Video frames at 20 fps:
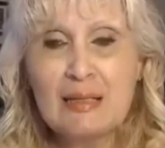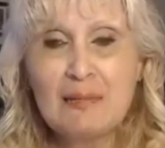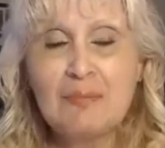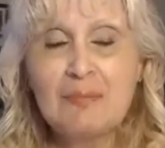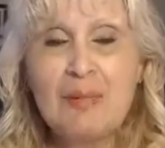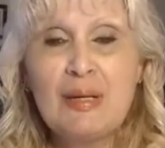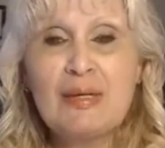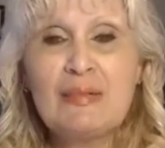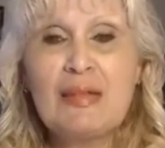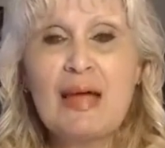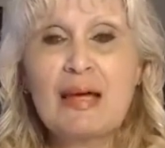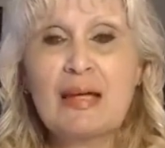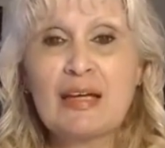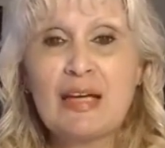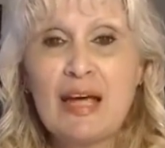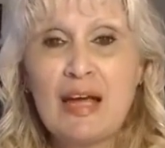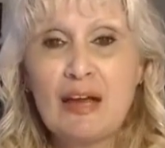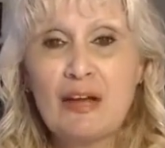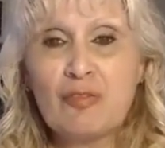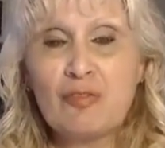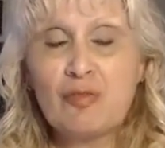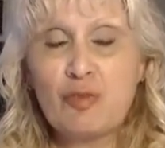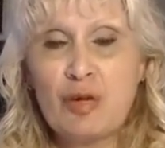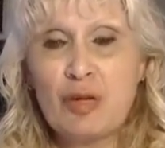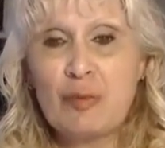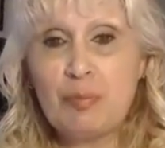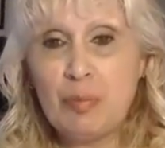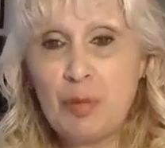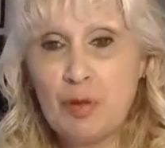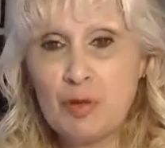Be that carefree
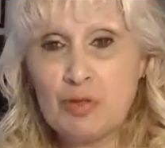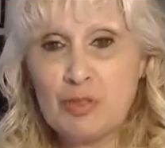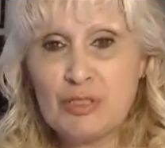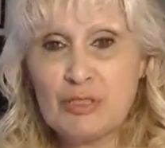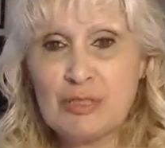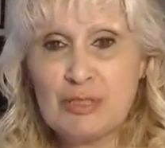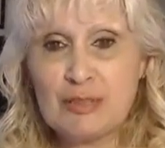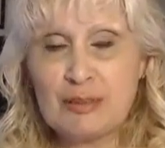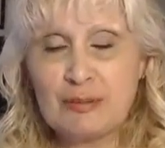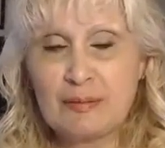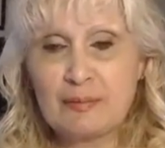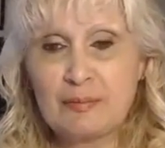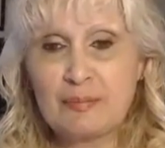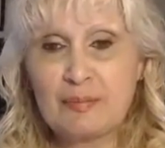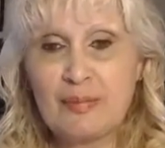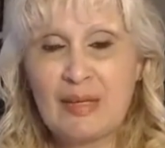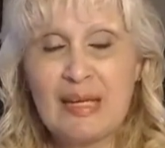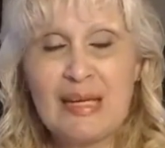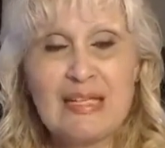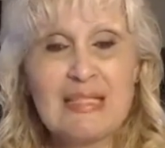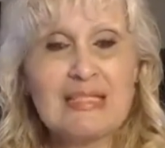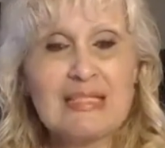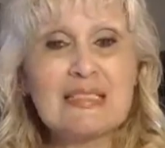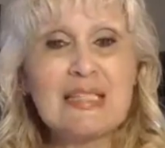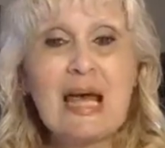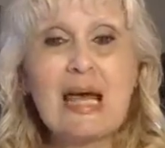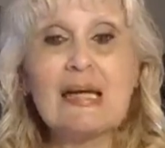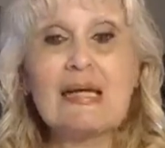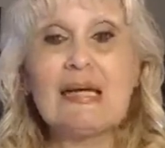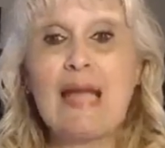person,
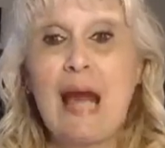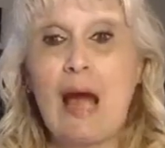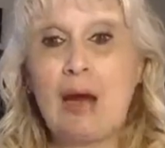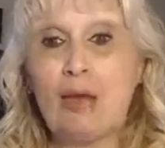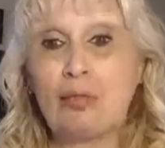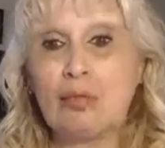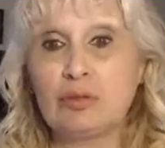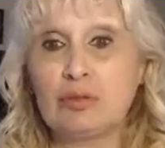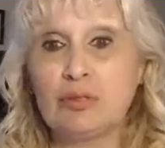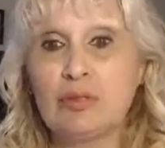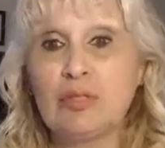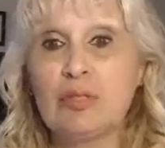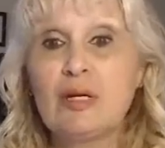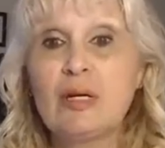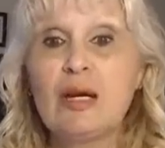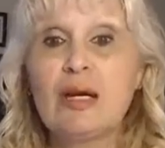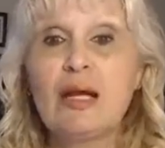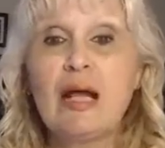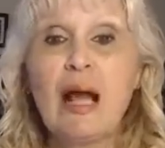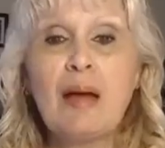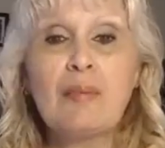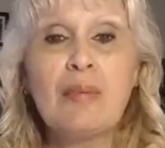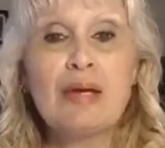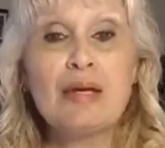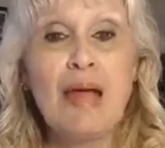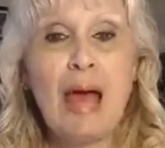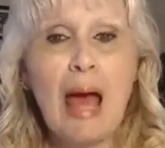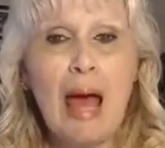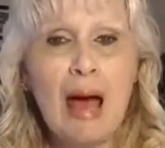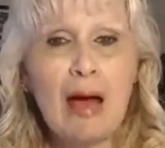inside and out. I mean
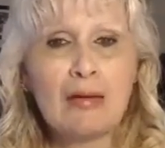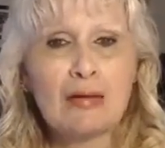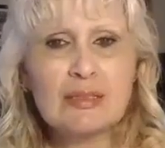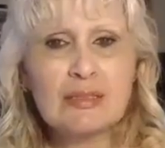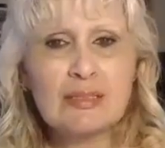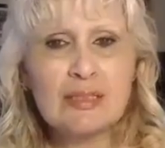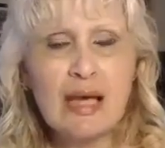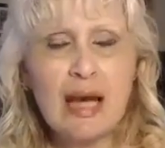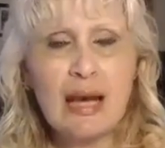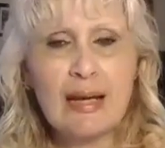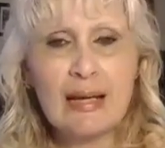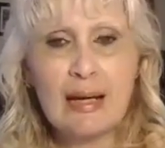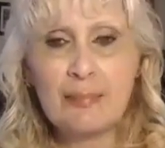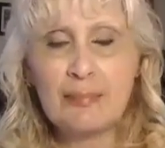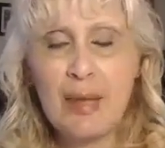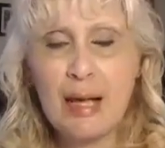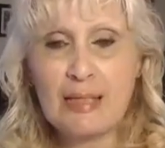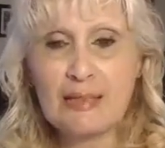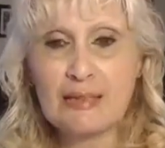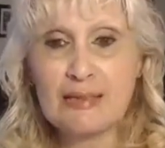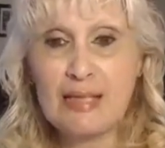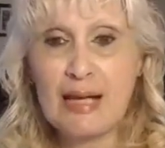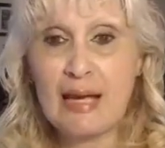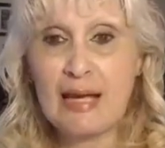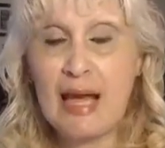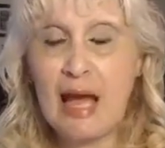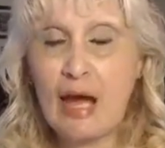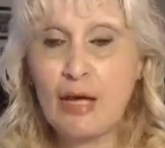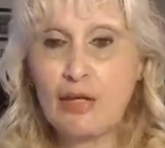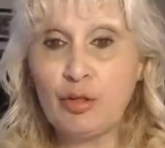outside, I'm not saying
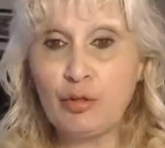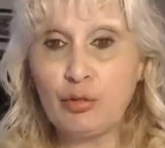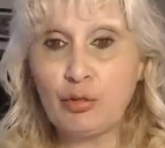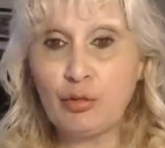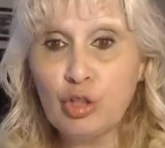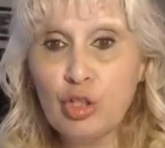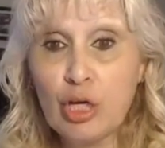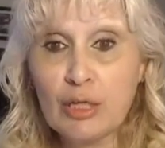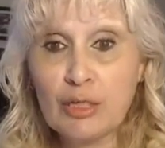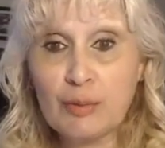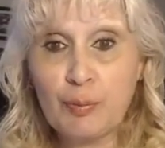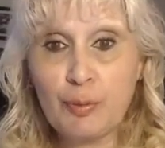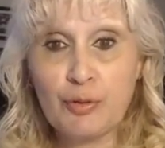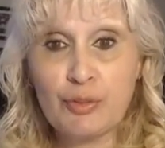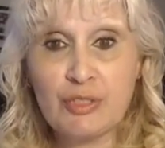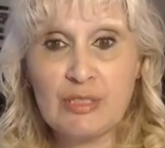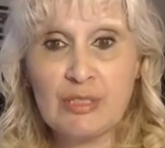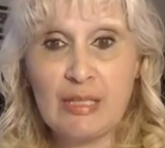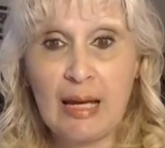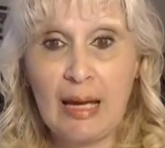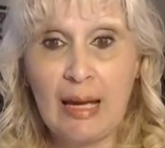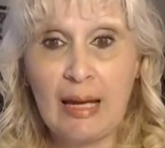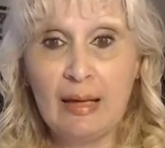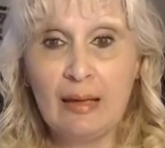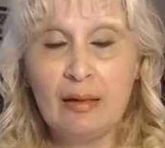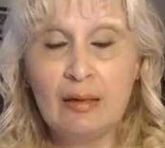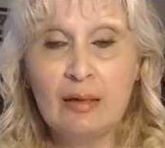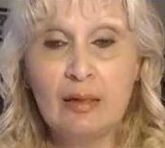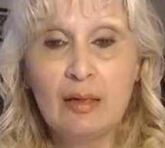how you look per se,